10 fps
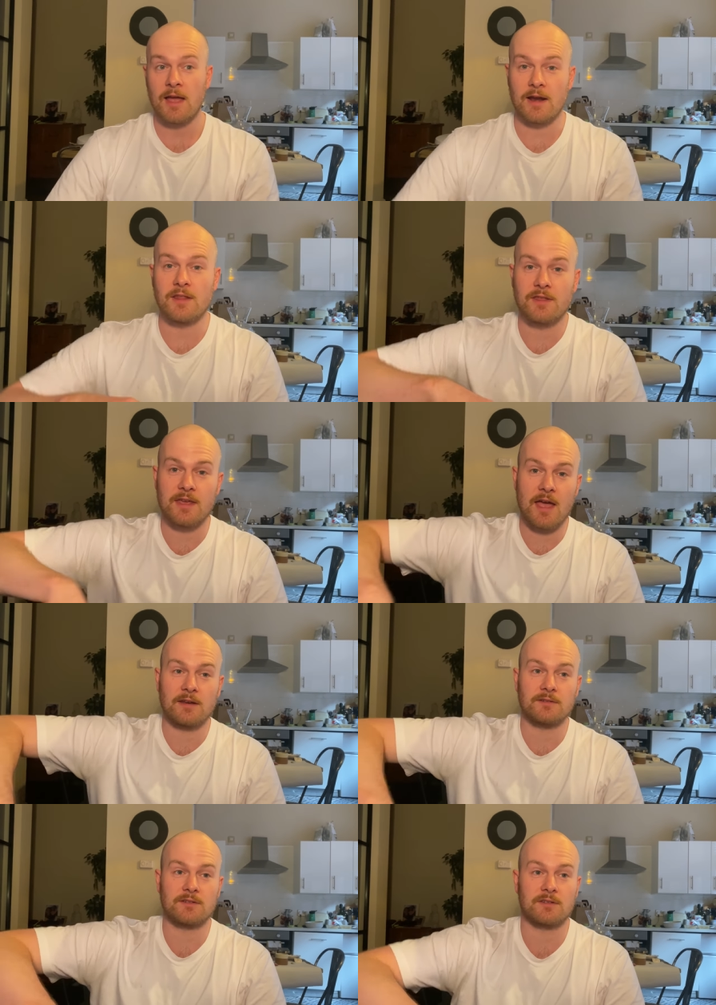And at the
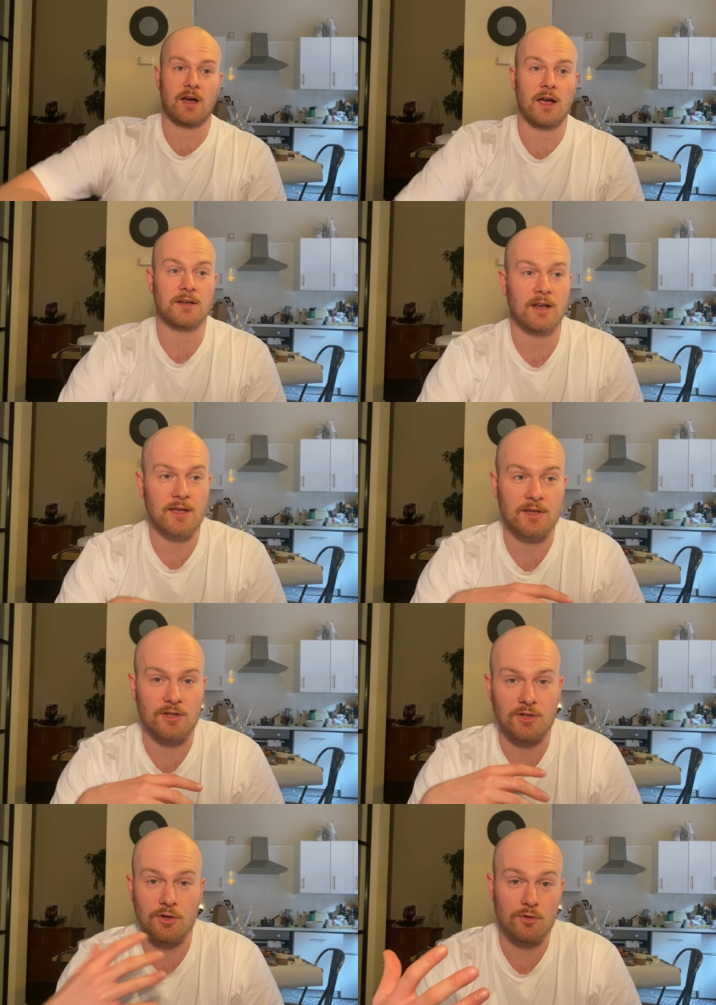end, I'd
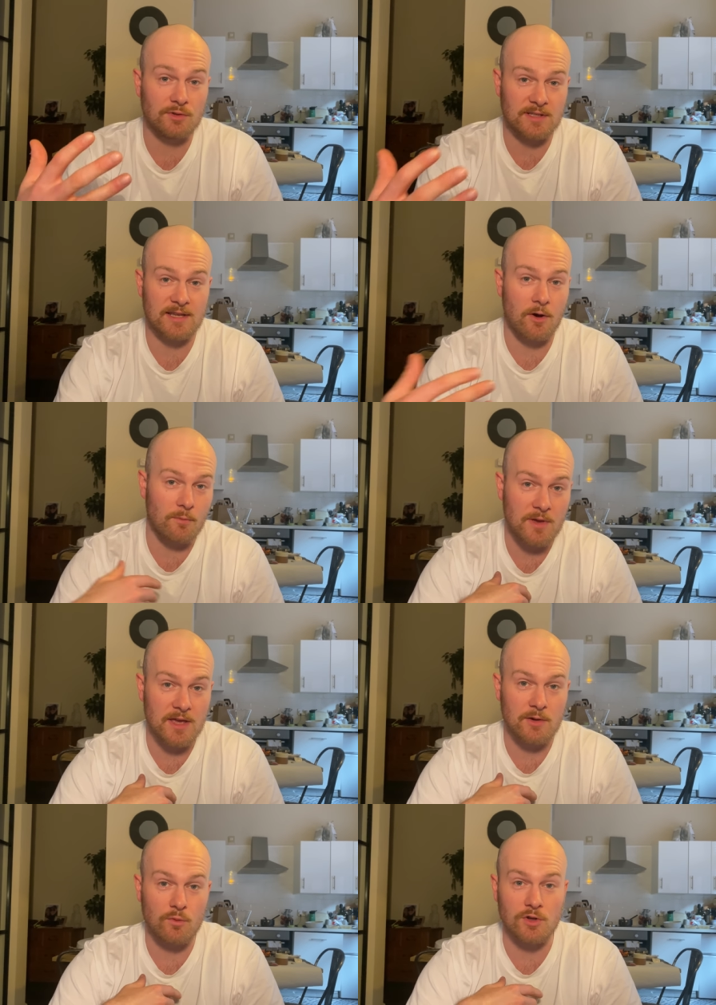like you to tell
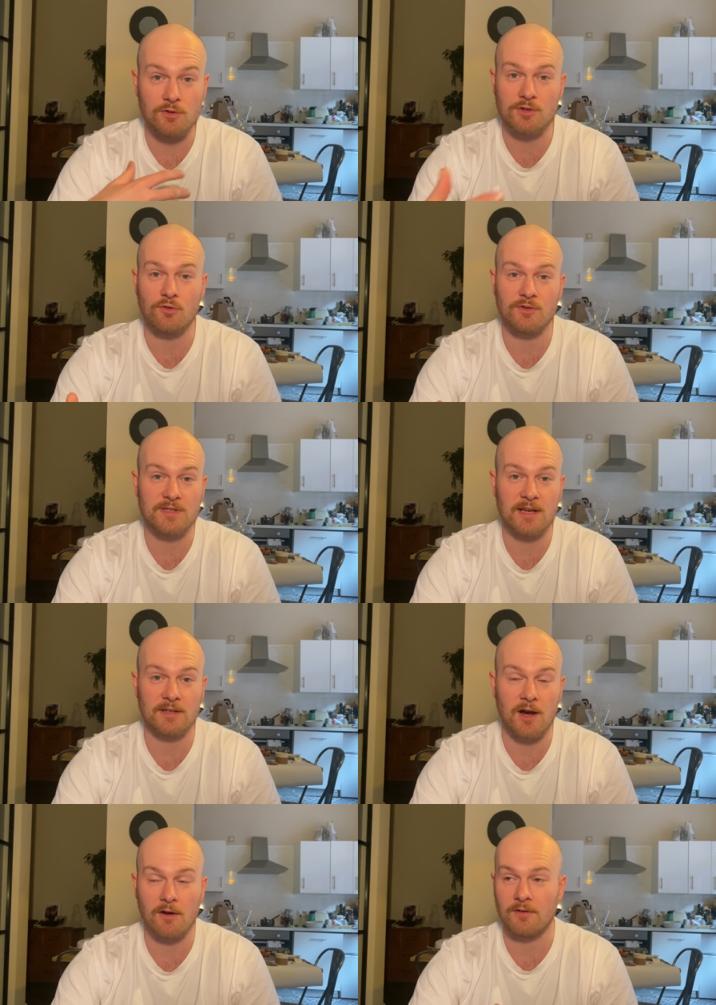me what you saw in the
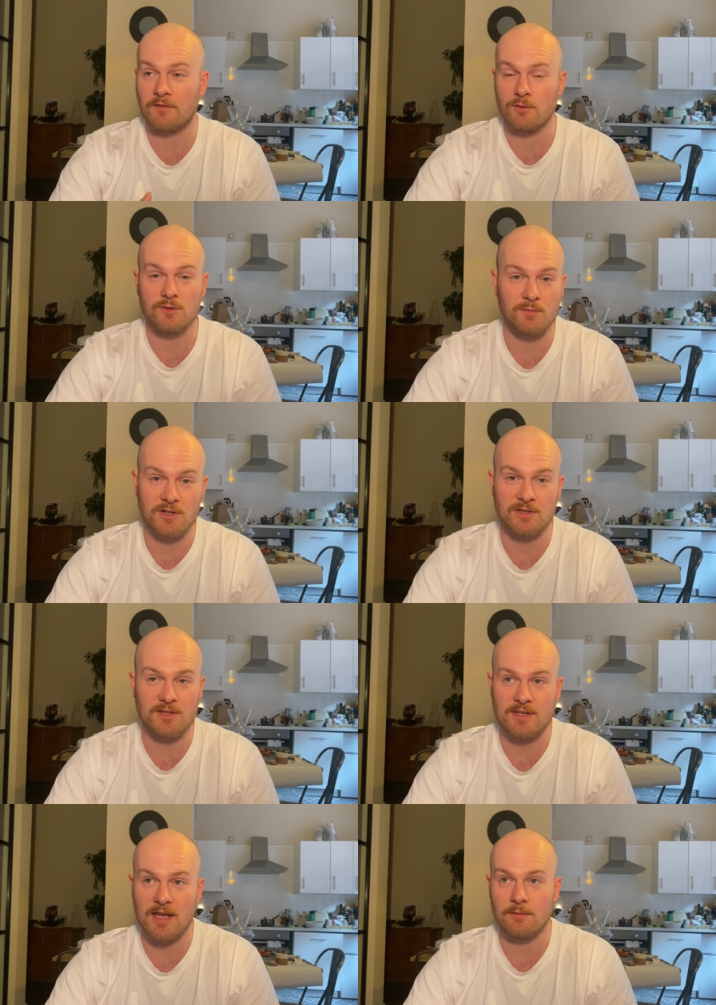second half and if it was much of the
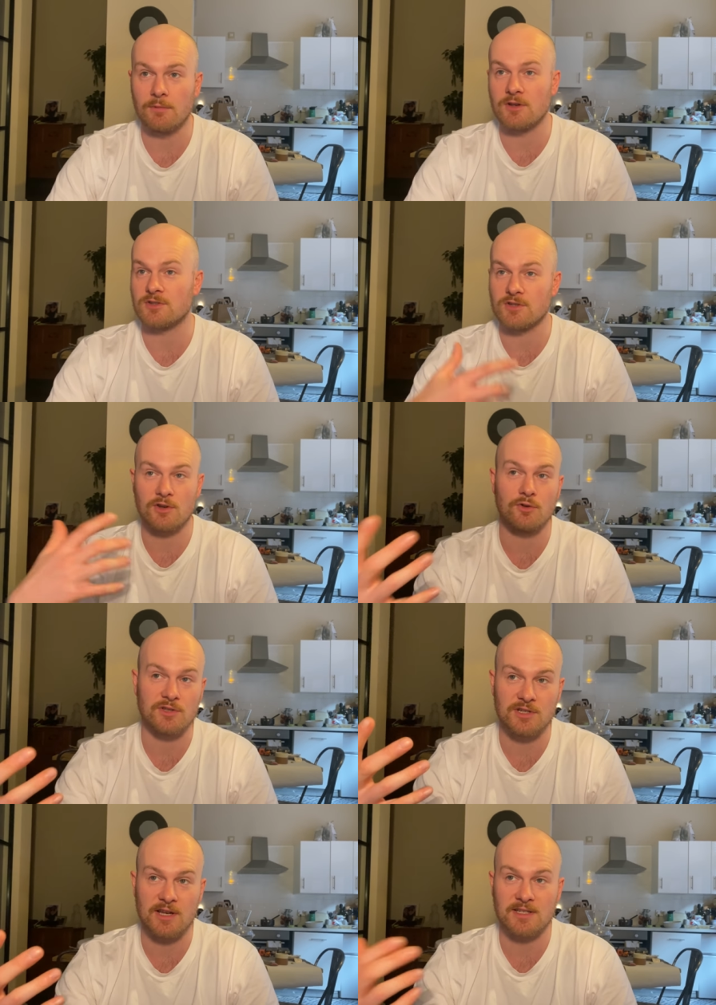same, because the score
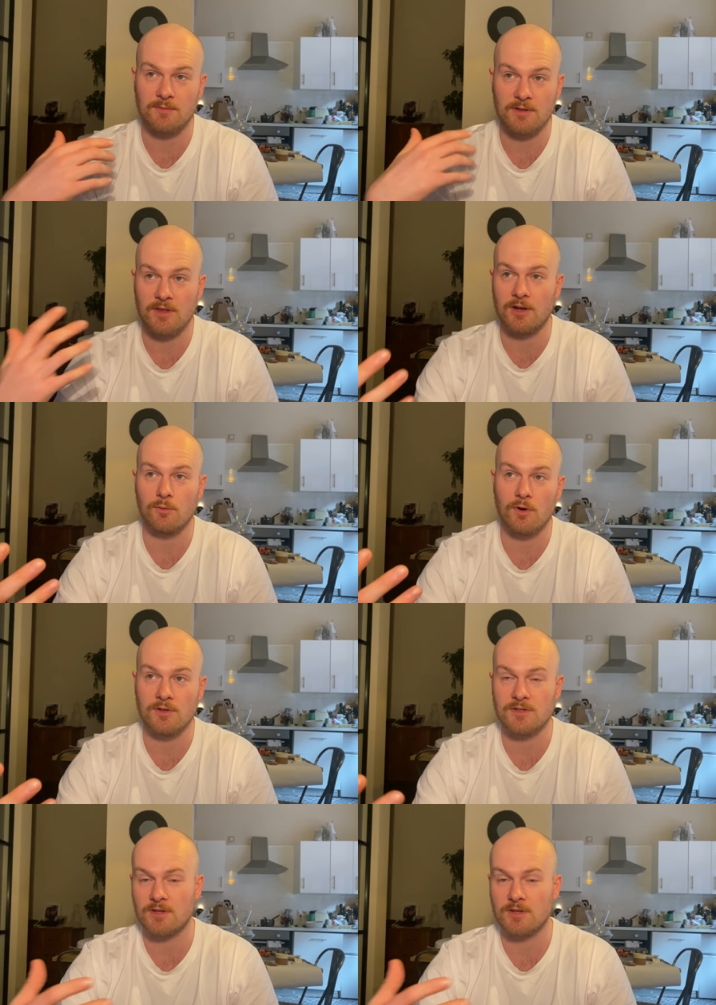suggests to me that it was.